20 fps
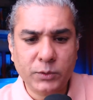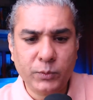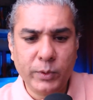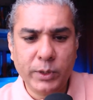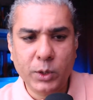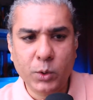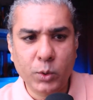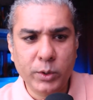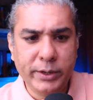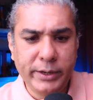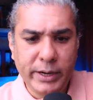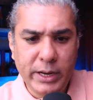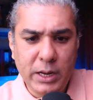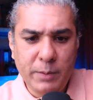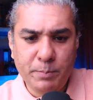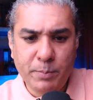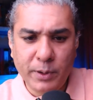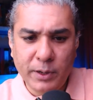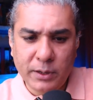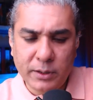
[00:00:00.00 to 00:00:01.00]
we go
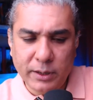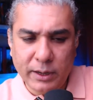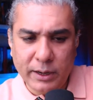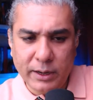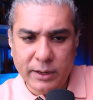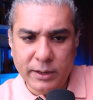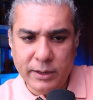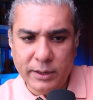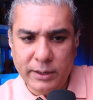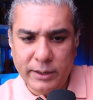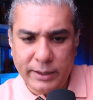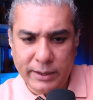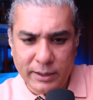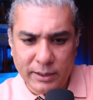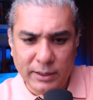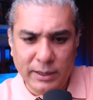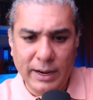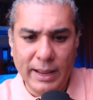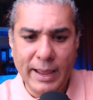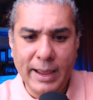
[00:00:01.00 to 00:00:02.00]
deeper
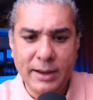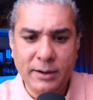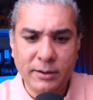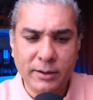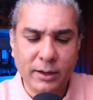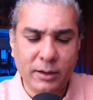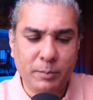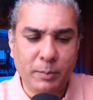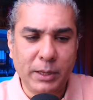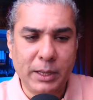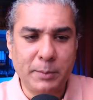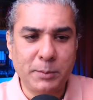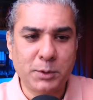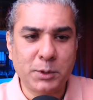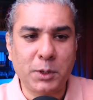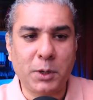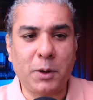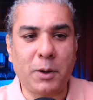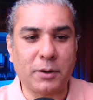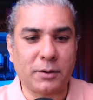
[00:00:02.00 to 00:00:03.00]
inland, it becomes
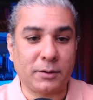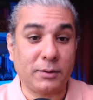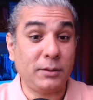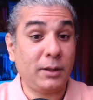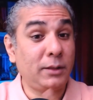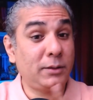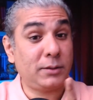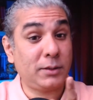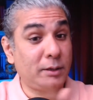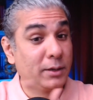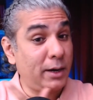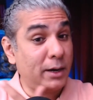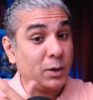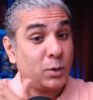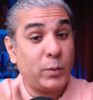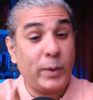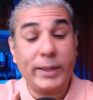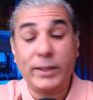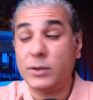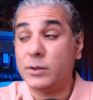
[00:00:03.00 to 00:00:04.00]
hot? That's a great
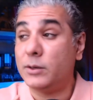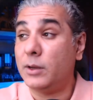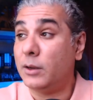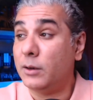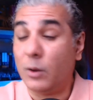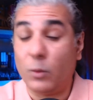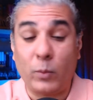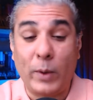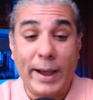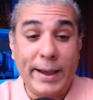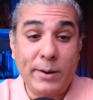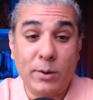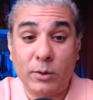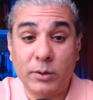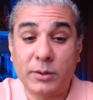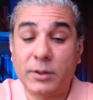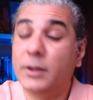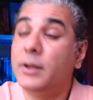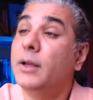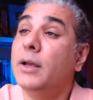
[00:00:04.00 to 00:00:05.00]
question. Now, why
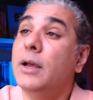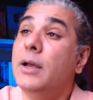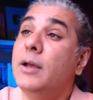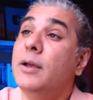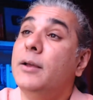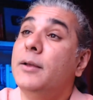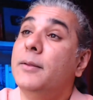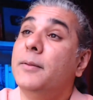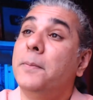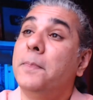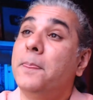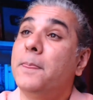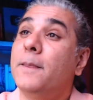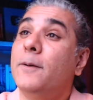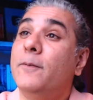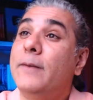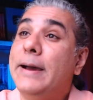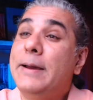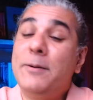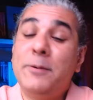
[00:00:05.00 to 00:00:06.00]

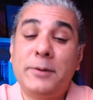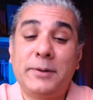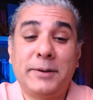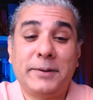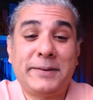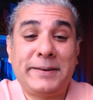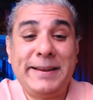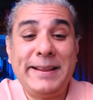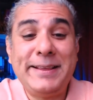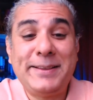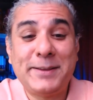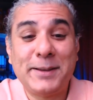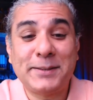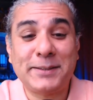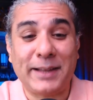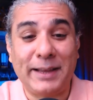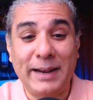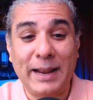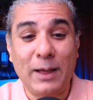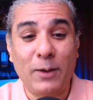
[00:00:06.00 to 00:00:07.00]
don't teachers
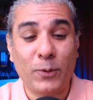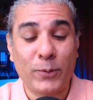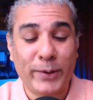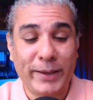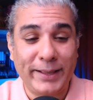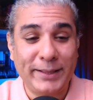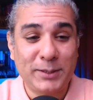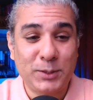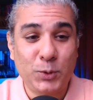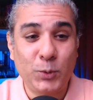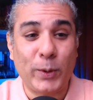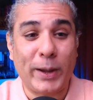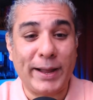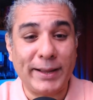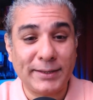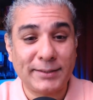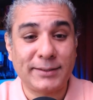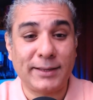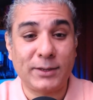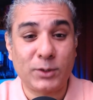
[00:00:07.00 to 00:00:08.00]
allow kids to
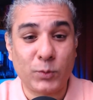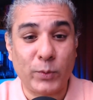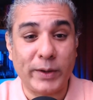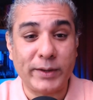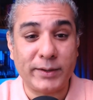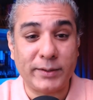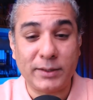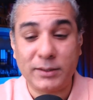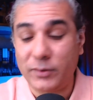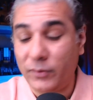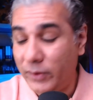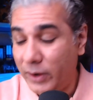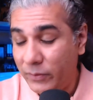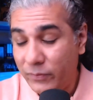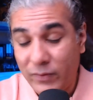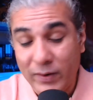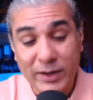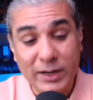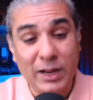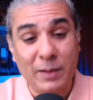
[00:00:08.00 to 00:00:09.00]
ask such questions? It's a very
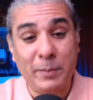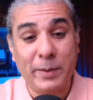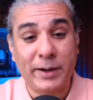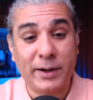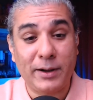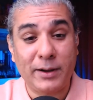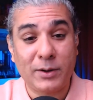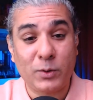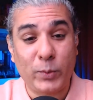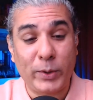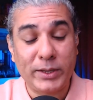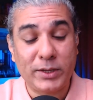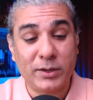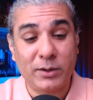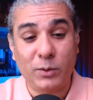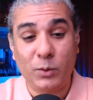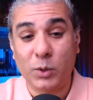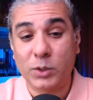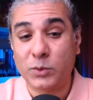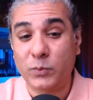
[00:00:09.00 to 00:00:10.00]
fundamental
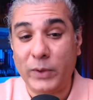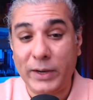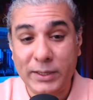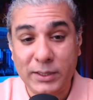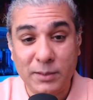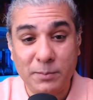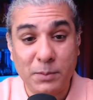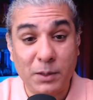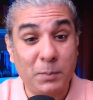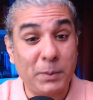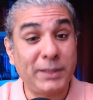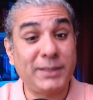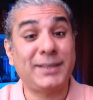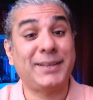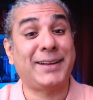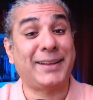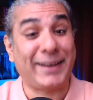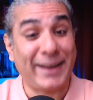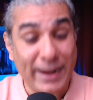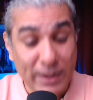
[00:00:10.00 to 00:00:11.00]
question. Looks very simple, but it's a
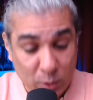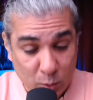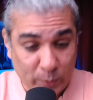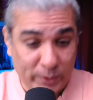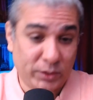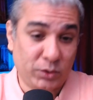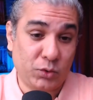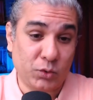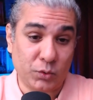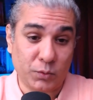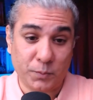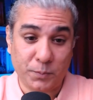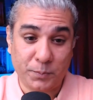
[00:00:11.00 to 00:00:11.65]
great question,